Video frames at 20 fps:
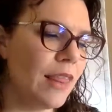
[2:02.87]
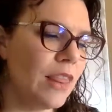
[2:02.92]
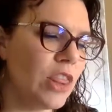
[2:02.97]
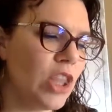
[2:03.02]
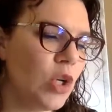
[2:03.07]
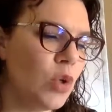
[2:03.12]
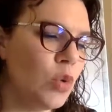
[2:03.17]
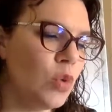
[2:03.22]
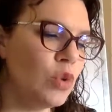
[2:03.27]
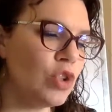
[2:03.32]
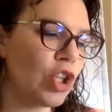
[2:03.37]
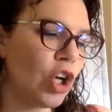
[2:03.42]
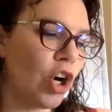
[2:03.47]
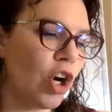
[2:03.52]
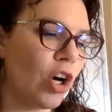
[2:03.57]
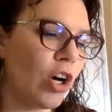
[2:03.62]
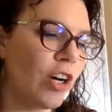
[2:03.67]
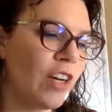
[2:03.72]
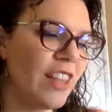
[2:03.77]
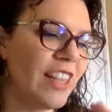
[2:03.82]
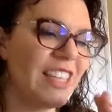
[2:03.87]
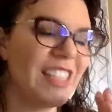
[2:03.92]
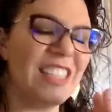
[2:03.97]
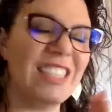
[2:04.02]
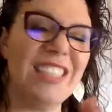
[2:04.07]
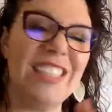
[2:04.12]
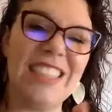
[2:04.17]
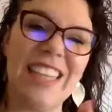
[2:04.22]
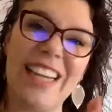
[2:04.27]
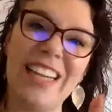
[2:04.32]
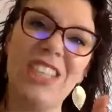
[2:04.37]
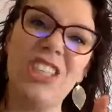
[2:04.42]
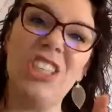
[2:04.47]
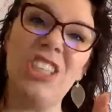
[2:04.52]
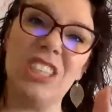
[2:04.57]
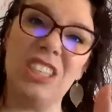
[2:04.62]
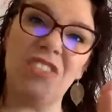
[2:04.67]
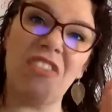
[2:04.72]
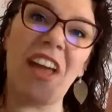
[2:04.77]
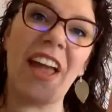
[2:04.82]
those are the stages
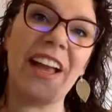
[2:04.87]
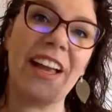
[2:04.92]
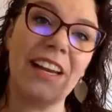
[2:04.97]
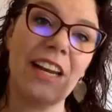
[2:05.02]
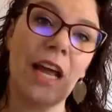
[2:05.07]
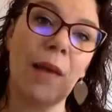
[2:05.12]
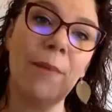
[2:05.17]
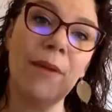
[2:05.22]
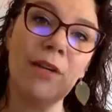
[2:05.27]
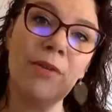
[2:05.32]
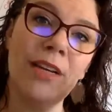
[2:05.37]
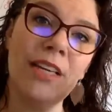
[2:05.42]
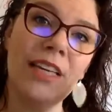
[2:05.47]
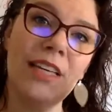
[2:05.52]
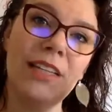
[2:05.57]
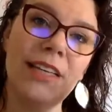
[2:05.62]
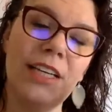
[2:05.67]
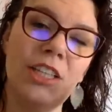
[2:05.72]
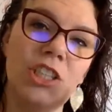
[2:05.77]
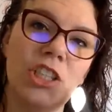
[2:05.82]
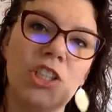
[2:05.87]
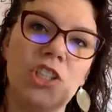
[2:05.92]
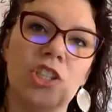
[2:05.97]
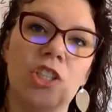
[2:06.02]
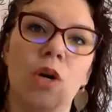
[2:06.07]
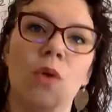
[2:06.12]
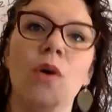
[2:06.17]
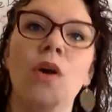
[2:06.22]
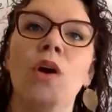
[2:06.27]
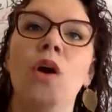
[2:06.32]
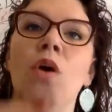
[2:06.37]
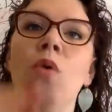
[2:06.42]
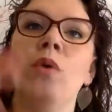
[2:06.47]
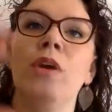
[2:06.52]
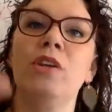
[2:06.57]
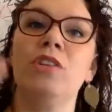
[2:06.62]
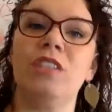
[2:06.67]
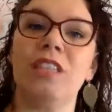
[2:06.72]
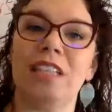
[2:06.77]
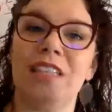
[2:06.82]
of economic regulation. So we
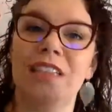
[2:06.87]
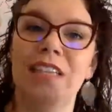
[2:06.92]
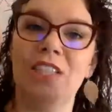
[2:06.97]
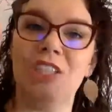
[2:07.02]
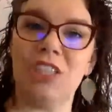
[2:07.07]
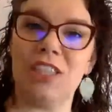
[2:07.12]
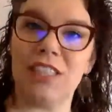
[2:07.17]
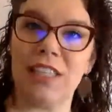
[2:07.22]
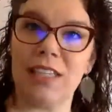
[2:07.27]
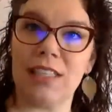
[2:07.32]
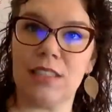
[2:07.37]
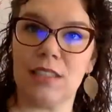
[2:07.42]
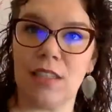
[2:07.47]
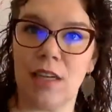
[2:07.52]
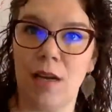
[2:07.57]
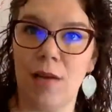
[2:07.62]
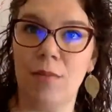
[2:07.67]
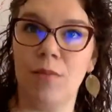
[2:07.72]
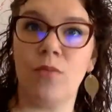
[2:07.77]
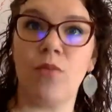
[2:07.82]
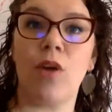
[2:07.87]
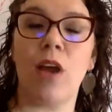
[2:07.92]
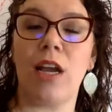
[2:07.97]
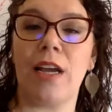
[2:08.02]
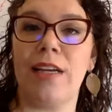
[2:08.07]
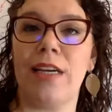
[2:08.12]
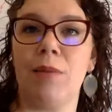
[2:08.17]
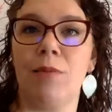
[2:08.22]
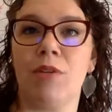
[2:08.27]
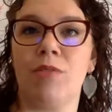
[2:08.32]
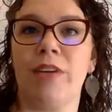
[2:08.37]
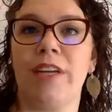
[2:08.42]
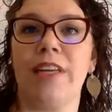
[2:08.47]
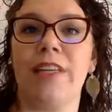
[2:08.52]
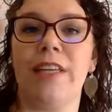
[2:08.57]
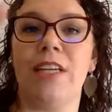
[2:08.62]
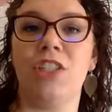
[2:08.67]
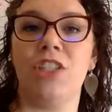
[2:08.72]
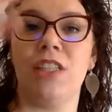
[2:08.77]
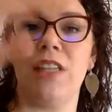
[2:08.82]
usually legislate some economic
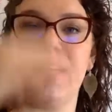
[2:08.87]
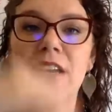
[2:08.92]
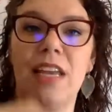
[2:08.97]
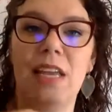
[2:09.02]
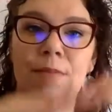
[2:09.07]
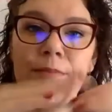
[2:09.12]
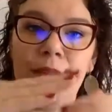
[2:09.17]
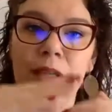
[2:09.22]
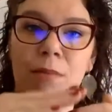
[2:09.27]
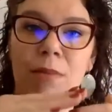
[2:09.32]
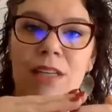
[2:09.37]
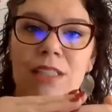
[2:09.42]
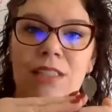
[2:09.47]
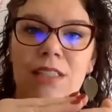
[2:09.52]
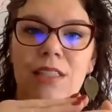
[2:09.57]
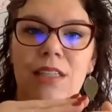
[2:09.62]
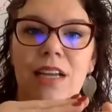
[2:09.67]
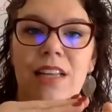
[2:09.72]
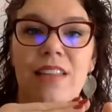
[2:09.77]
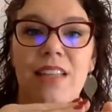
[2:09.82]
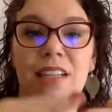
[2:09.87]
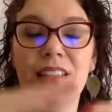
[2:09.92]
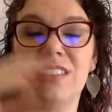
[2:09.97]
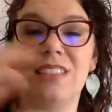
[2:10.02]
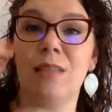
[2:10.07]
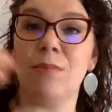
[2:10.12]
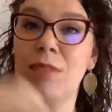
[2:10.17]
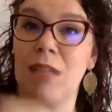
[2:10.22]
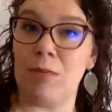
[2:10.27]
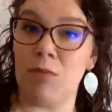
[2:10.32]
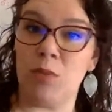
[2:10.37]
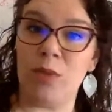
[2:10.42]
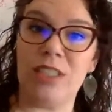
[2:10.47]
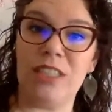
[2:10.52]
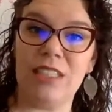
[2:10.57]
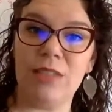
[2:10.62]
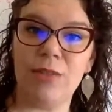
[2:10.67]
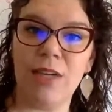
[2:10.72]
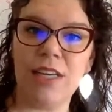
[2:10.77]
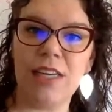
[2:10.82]
regulation, then implement it, and then sometimes we
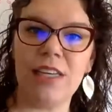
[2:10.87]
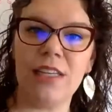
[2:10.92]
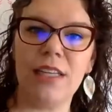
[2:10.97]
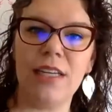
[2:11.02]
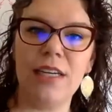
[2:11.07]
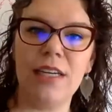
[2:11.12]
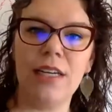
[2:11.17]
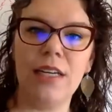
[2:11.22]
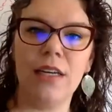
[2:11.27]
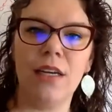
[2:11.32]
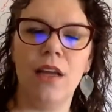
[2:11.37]
deregulate it.